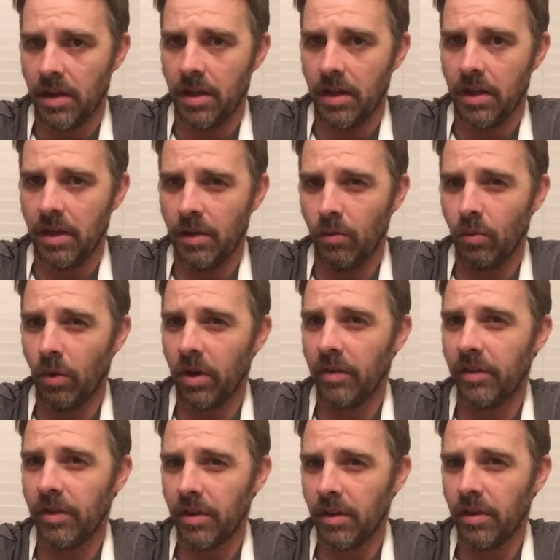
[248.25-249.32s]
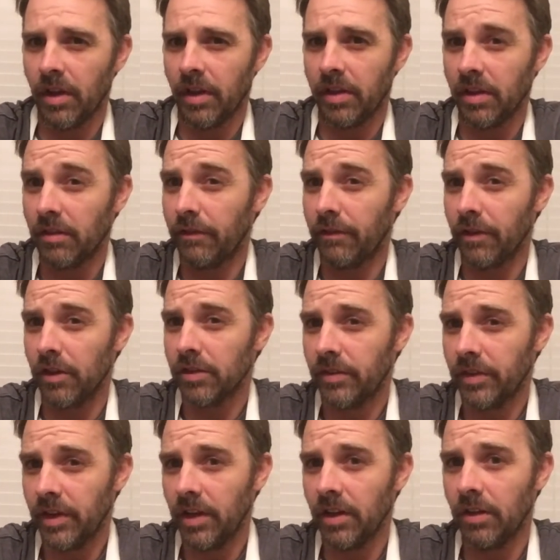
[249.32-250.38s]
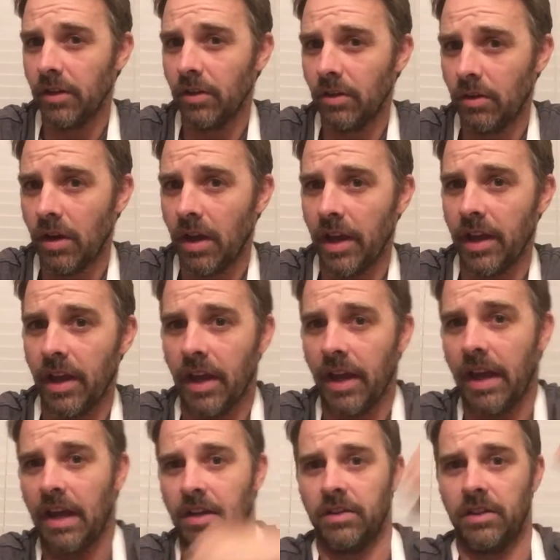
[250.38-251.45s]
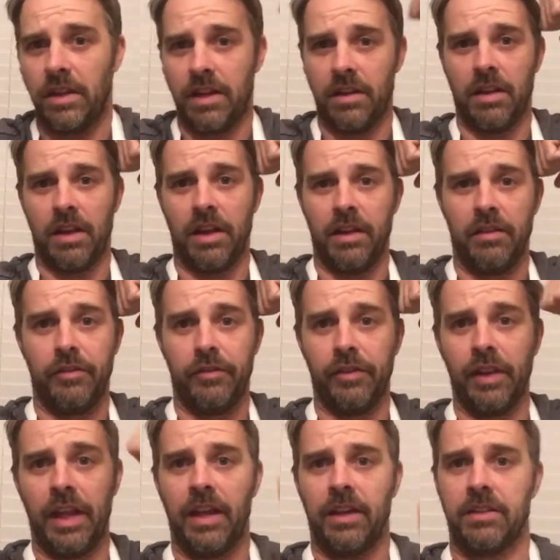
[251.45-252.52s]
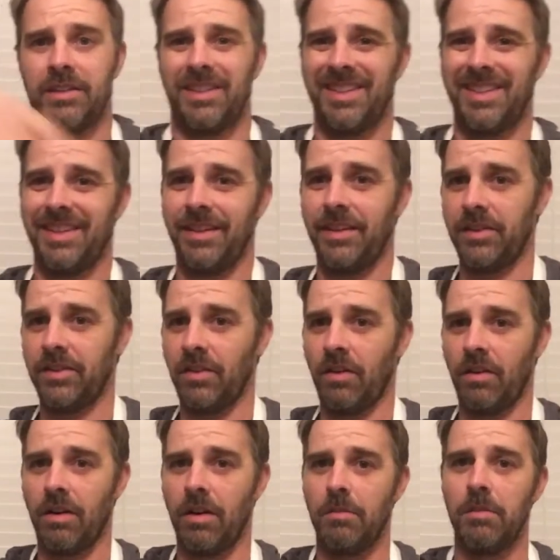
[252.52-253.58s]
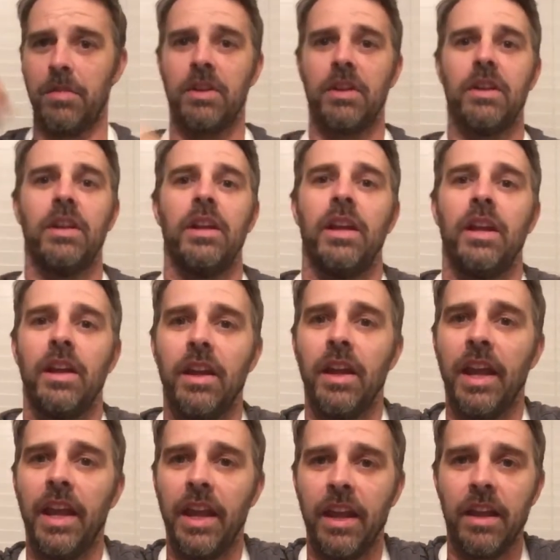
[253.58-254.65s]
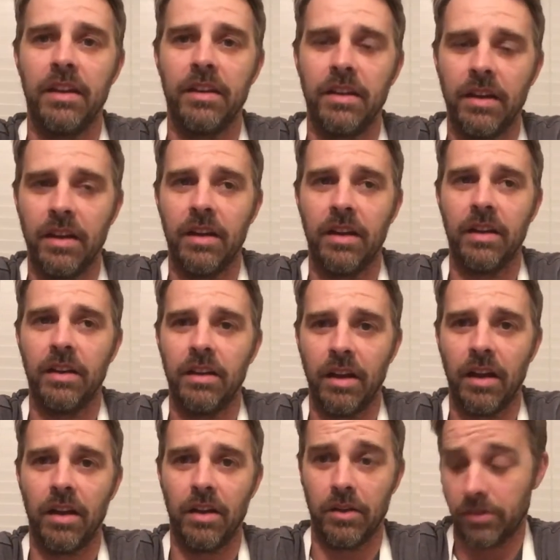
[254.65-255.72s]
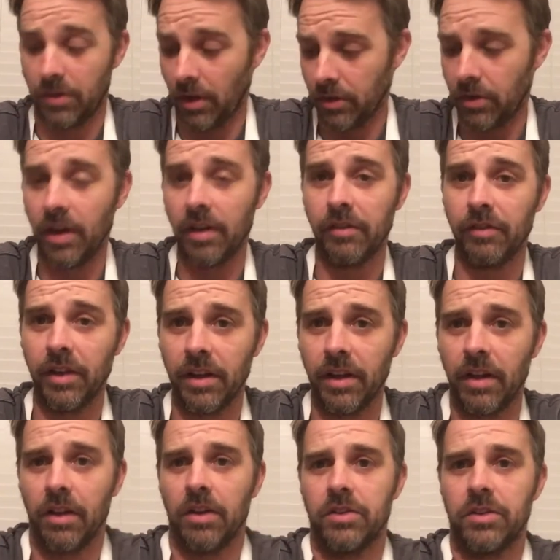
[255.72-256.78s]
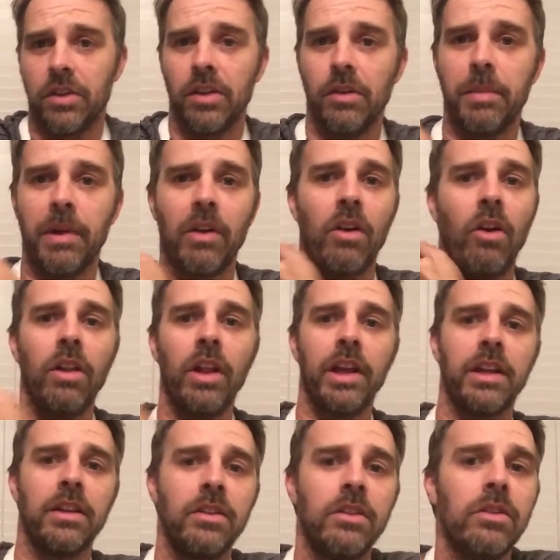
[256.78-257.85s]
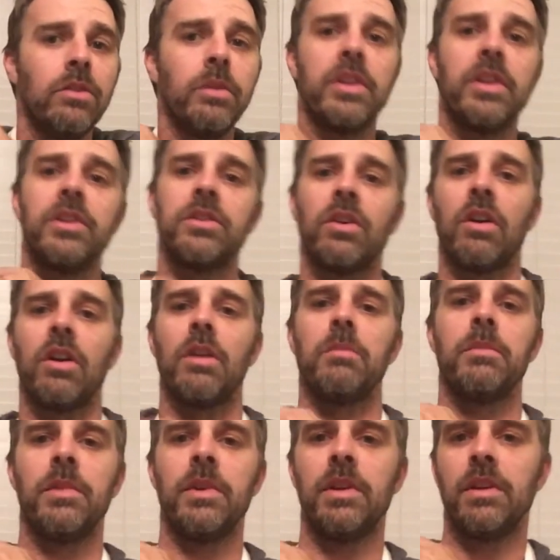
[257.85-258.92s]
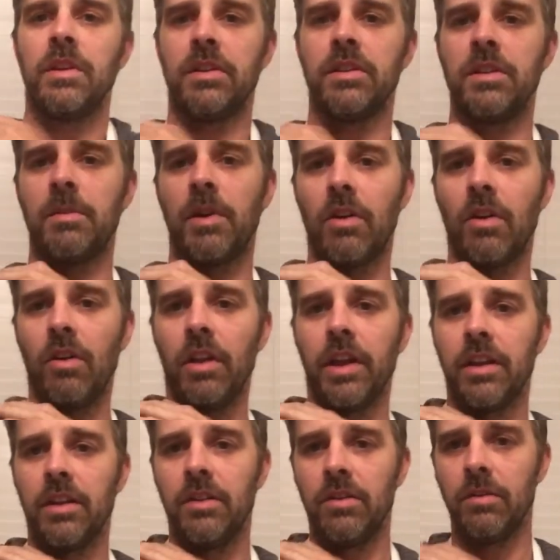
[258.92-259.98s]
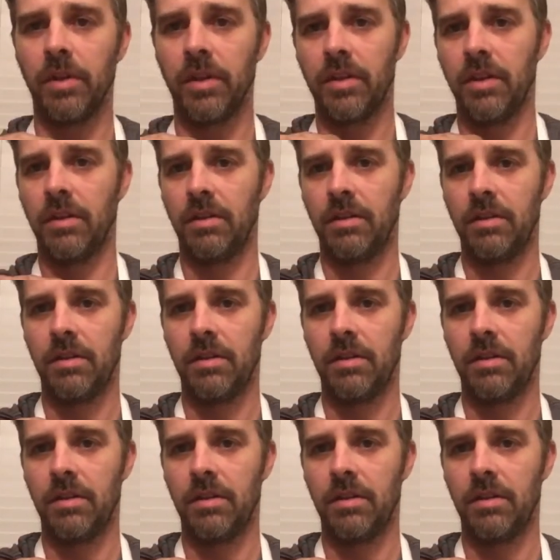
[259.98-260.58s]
In one of the, I think the first video, I had flexed this arm, and I'll try to flex. I'll show you about all I can do with this arm. This is about all I can do with it.